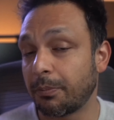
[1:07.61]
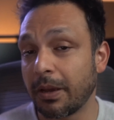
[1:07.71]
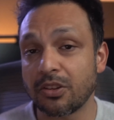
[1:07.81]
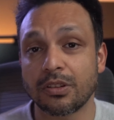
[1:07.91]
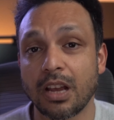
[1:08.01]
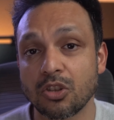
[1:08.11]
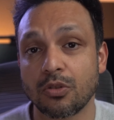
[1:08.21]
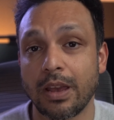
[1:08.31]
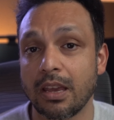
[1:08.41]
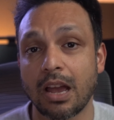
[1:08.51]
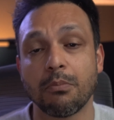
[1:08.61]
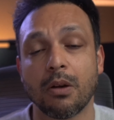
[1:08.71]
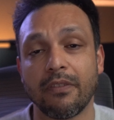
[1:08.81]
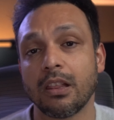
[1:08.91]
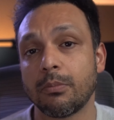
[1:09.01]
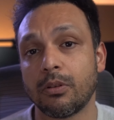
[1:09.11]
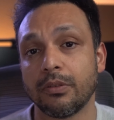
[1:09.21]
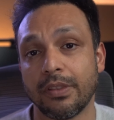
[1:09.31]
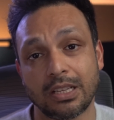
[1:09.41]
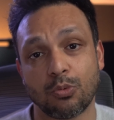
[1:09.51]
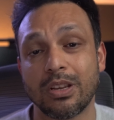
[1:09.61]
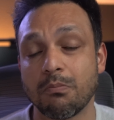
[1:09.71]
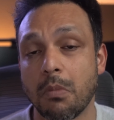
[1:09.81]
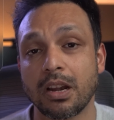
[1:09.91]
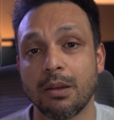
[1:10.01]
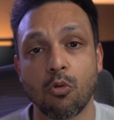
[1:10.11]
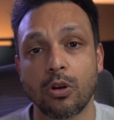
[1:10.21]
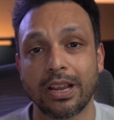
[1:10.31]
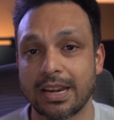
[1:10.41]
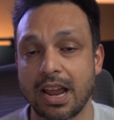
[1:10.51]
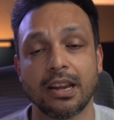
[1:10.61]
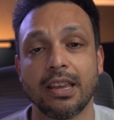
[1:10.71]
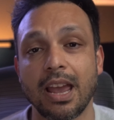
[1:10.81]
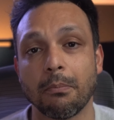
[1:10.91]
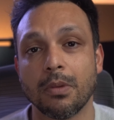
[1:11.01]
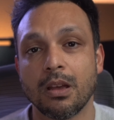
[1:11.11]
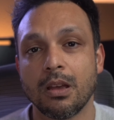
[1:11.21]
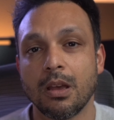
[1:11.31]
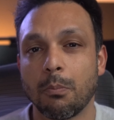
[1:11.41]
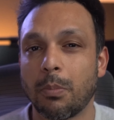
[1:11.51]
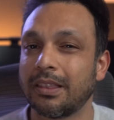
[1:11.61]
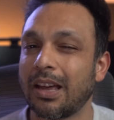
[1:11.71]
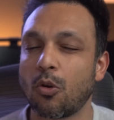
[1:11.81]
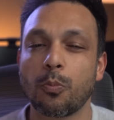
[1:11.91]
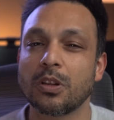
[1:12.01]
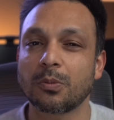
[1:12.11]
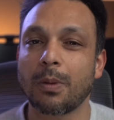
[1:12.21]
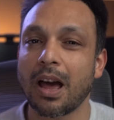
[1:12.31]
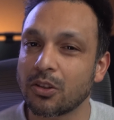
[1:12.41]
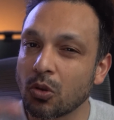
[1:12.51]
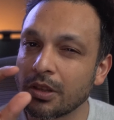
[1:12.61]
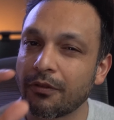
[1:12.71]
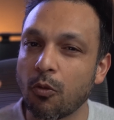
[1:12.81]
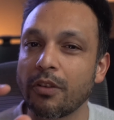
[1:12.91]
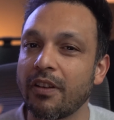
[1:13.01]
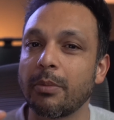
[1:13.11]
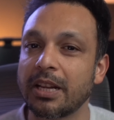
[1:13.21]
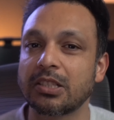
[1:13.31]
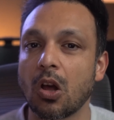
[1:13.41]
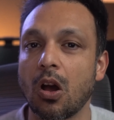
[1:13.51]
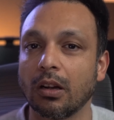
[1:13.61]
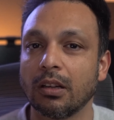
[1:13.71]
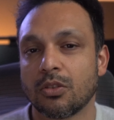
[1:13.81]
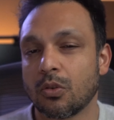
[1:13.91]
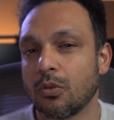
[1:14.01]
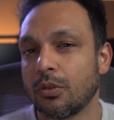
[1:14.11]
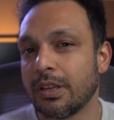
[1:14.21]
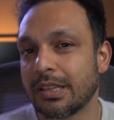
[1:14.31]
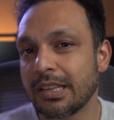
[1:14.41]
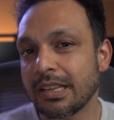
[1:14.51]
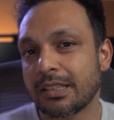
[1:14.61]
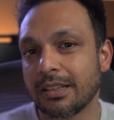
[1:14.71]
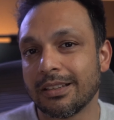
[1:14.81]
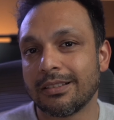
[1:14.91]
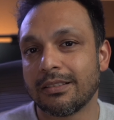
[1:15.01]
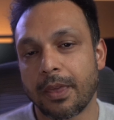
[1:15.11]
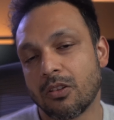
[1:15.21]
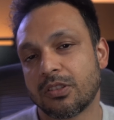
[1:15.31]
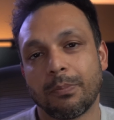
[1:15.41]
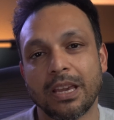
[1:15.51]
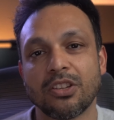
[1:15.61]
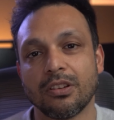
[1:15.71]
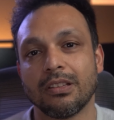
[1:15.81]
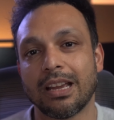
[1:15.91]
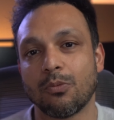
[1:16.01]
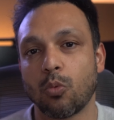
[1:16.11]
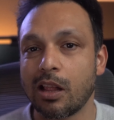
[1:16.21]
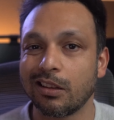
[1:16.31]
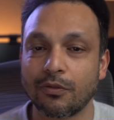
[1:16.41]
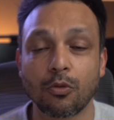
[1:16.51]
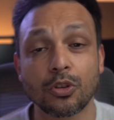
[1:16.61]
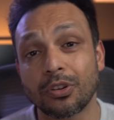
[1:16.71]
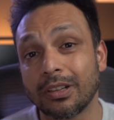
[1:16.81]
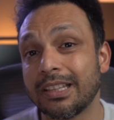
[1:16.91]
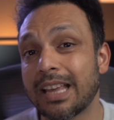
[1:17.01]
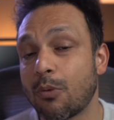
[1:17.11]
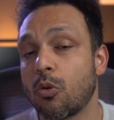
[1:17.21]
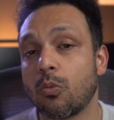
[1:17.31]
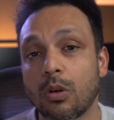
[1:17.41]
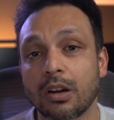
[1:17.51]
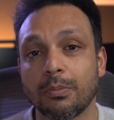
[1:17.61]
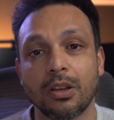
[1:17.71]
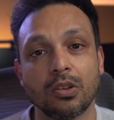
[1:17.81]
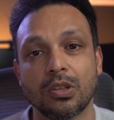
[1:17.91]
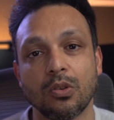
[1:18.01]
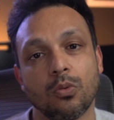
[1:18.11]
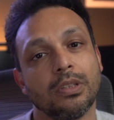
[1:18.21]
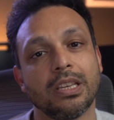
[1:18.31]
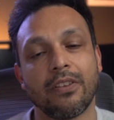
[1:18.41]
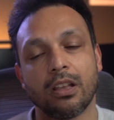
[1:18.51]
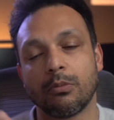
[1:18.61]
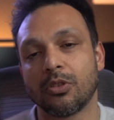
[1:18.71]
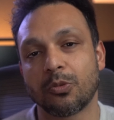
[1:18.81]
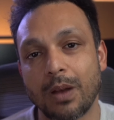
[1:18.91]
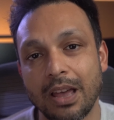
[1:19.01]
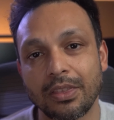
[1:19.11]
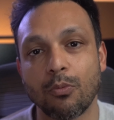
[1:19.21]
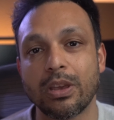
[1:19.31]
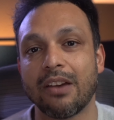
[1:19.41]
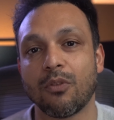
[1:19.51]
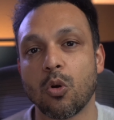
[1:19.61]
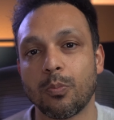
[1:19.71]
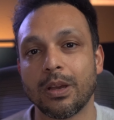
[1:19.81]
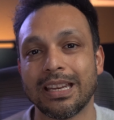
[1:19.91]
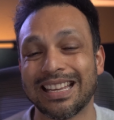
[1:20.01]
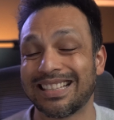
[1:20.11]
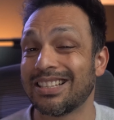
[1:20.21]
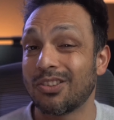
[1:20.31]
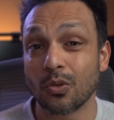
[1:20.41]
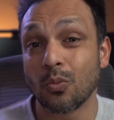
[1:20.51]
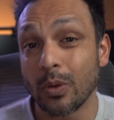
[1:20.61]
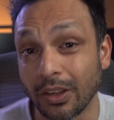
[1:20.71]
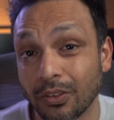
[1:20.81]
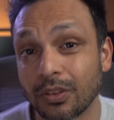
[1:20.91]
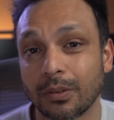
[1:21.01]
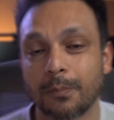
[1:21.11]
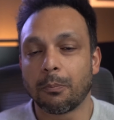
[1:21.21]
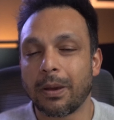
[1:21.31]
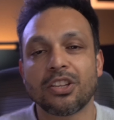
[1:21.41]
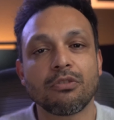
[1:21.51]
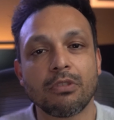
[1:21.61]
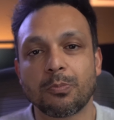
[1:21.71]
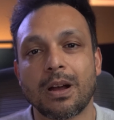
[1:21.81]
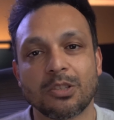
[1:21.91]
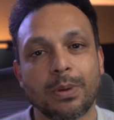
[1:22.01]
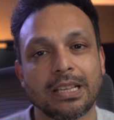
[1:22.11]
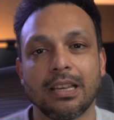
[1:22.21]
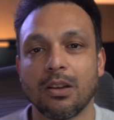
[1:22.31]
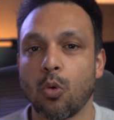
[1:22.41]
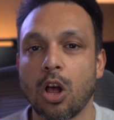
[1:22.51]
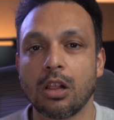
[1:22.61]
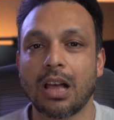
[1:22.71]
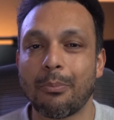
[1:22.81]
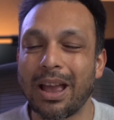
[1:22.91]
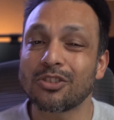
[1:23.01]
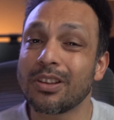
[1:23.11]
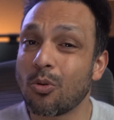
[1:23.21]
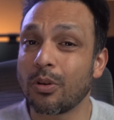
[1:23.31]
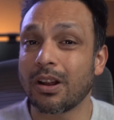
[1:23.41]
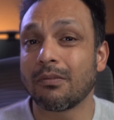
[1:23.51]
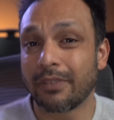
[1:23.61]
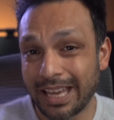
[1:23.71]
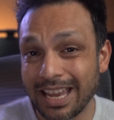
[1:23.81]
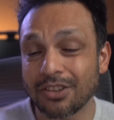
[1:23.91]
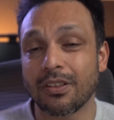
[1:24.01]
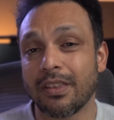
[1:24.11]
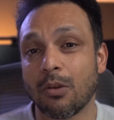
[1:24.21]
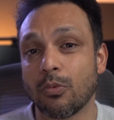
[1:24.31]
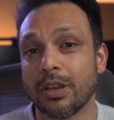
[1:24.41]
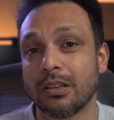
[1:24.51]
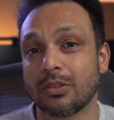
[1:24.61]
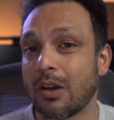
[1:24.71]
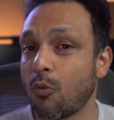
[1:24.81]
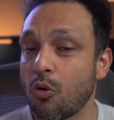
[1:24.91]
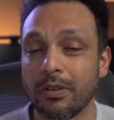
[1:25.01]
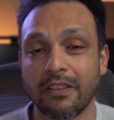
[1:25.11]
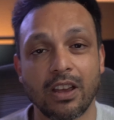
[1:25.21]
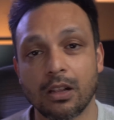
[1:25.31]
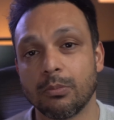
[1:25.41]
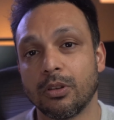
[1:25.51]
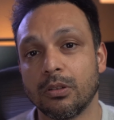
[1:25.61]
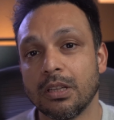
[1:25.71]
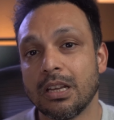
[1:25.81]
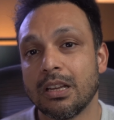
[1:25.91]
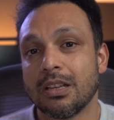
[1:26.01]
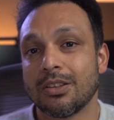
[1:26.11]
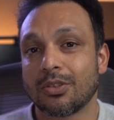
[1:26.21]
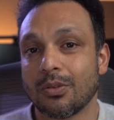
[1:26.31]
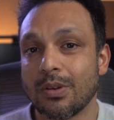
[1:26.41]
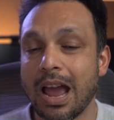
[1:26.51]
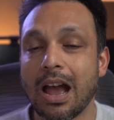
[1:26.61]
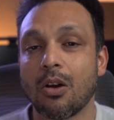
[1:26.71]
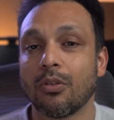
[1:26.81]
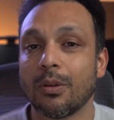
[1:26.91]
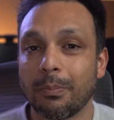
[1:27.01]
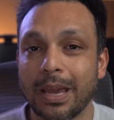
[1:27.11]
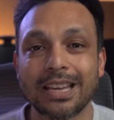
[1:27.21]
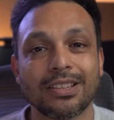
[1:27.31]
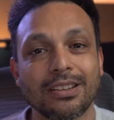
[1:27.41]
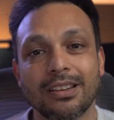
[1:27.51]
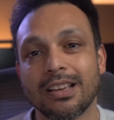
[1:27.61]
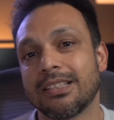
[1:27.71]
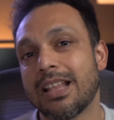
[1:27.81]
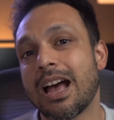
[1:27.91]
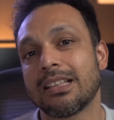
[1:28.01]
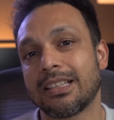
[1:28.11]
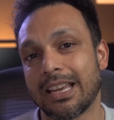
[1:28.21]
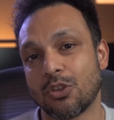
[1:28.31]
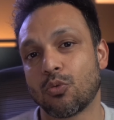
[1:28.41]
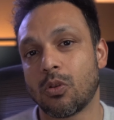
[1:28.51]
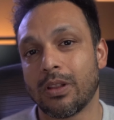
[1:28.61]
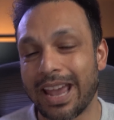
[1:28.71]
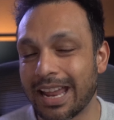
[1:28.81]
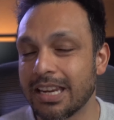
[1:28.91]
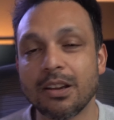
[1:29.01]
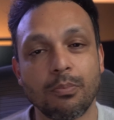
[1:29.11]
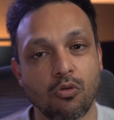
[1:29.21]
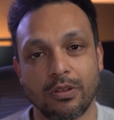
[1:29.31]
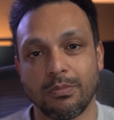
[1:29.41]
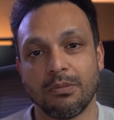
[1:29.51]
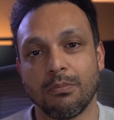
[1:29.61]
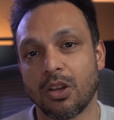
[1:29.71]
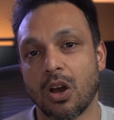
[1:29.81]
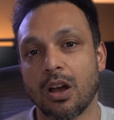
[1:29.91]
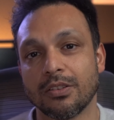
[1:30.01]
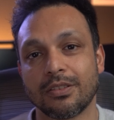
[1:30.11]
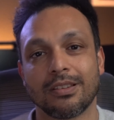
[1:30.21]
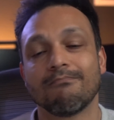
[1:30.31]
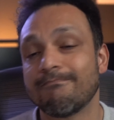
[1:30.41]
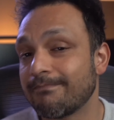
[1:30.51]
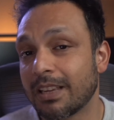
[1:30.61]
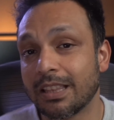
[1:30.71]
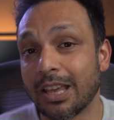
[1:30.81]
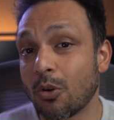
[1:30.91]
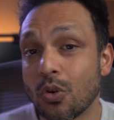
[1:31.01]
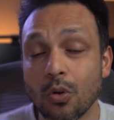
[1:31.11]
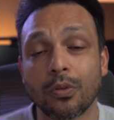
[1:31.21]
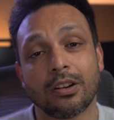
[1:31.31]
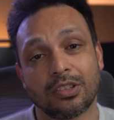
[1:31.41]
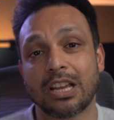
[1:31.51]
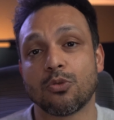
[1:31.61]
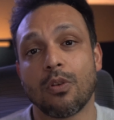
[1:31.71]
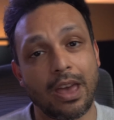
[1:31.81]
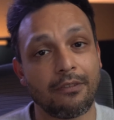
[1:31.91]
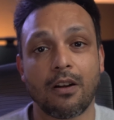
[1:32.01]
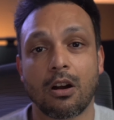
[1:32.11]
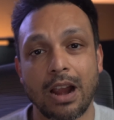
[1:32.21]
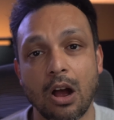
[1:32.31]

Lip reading: the patient tells you, hey, I'm available next week, Monday morning at 9 a.m. But that open spot is only 45 minutes long. So the assistant tells the patient that, well, unfortunately that won't work because the only available spot that we have open is in 2 weeks. The patient responds by saying, well, I'm actually going on vacation that week, so I won't be available. So now the patient does not schedule any appointment because they don't know their schedule that far